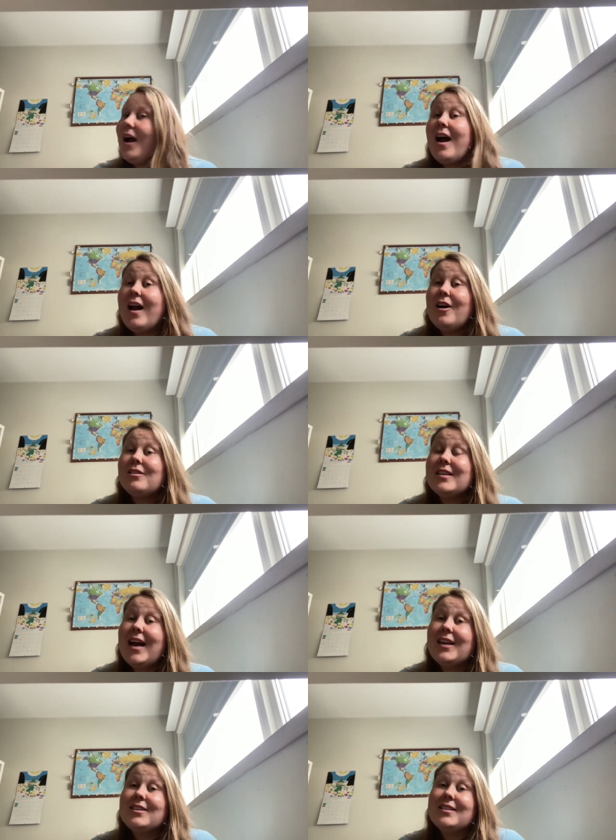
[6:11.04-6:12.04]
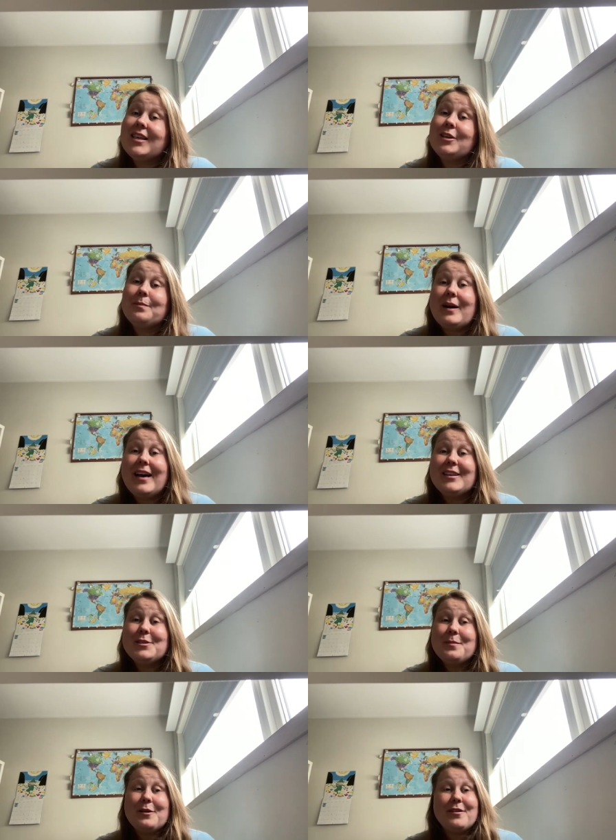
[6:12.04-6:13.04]
I also have to say goodbye
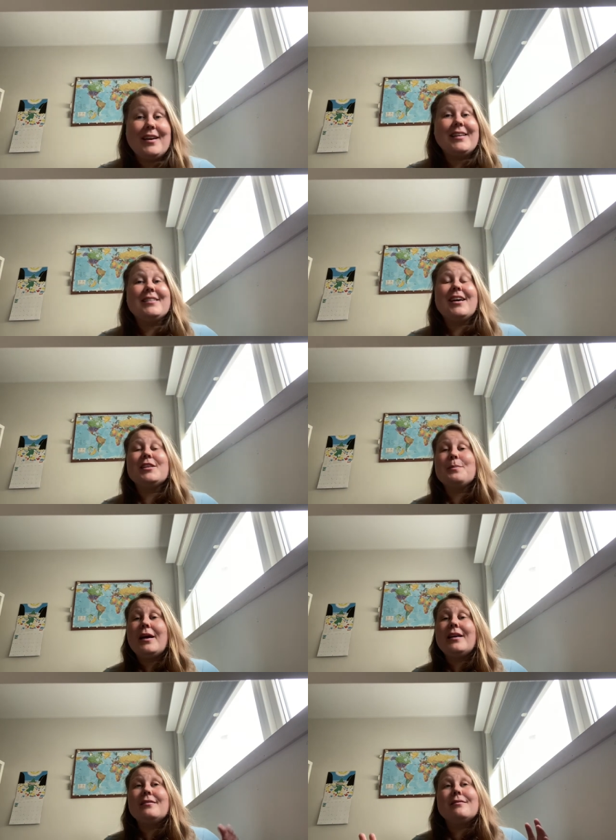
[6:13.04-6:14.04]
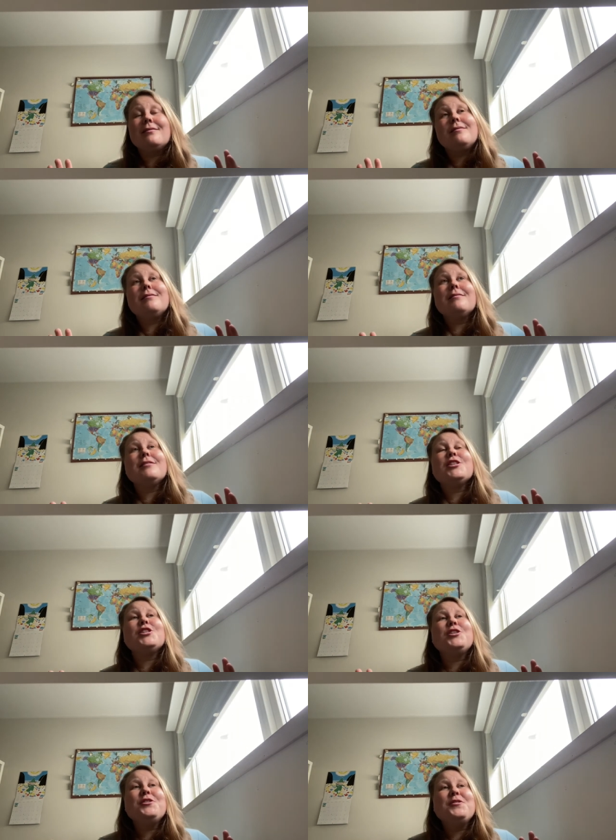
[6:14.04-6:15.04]
to my riding tights. My
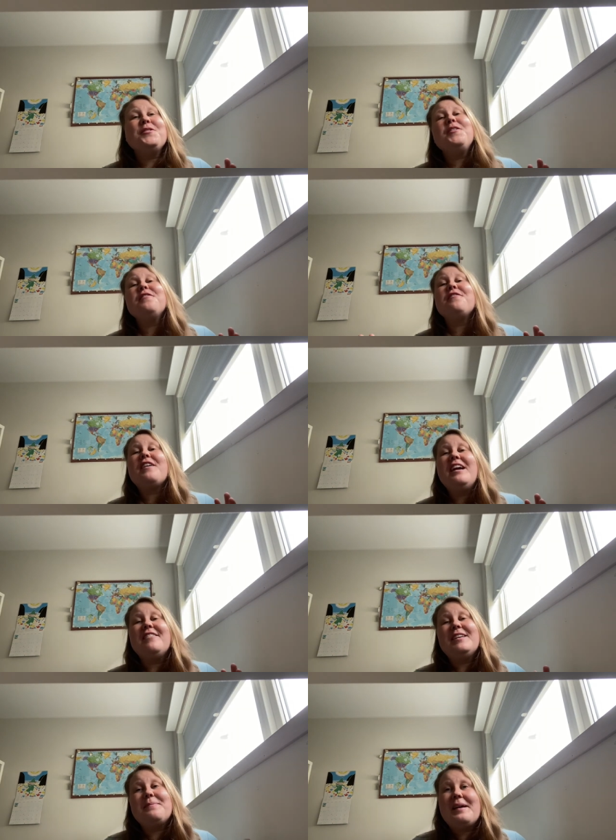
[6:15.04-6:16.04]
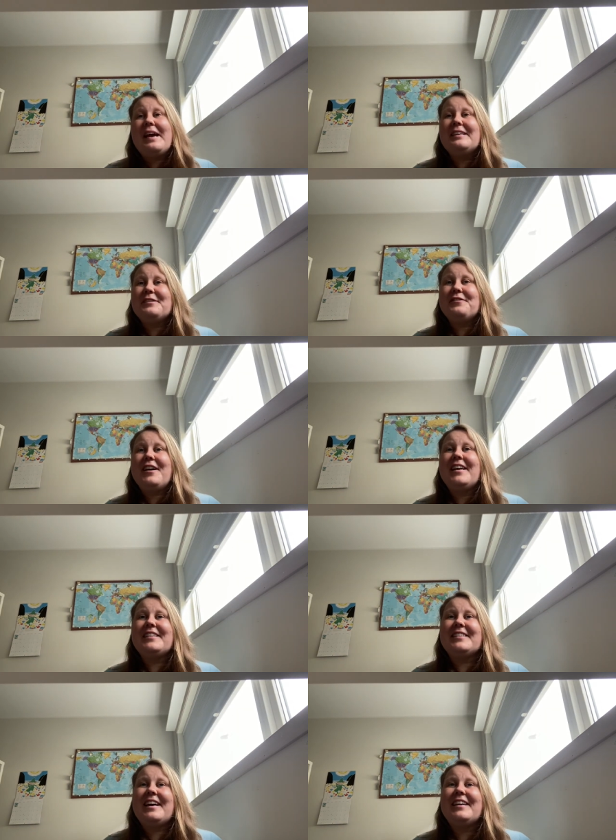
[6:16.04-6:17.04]
two favorite pairs of
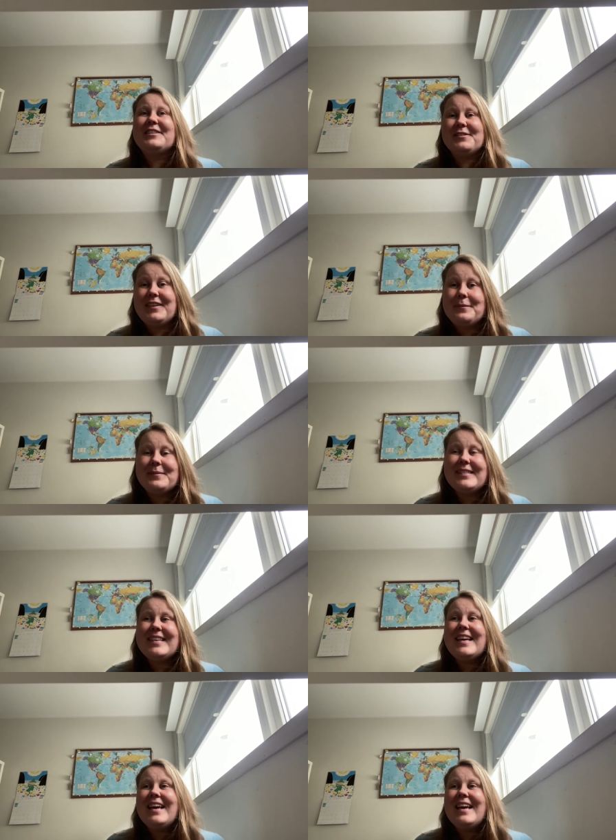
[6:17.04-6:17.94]
riding tights ripped.